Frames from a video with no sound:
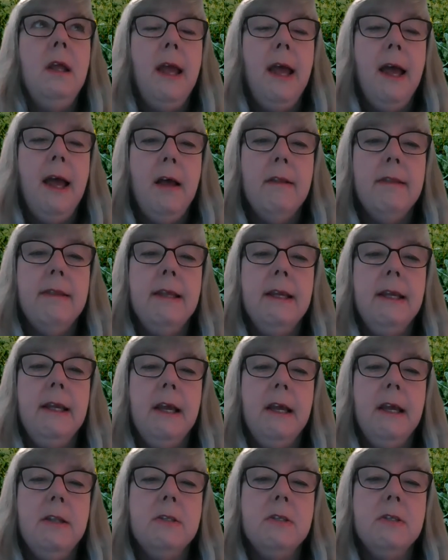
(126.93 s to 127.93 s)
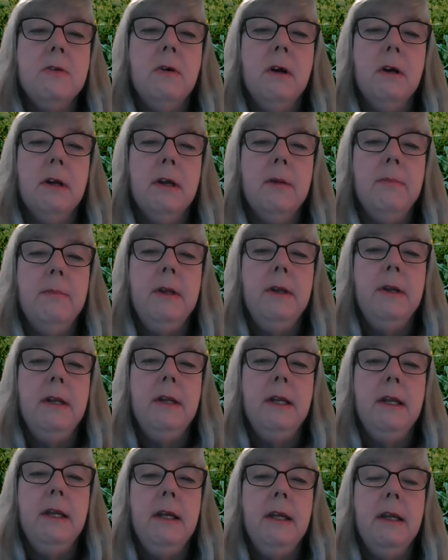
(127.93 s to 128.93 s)
healthy, and strong
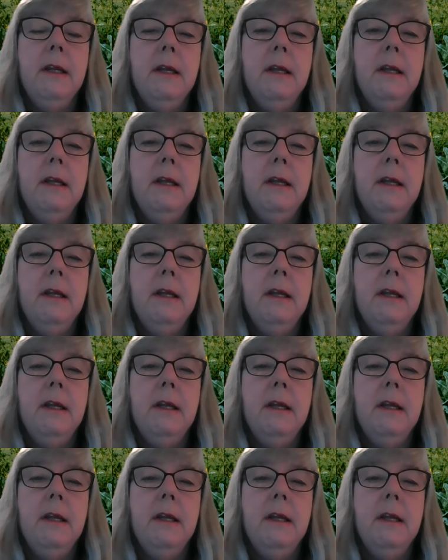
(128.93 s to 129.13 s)
community.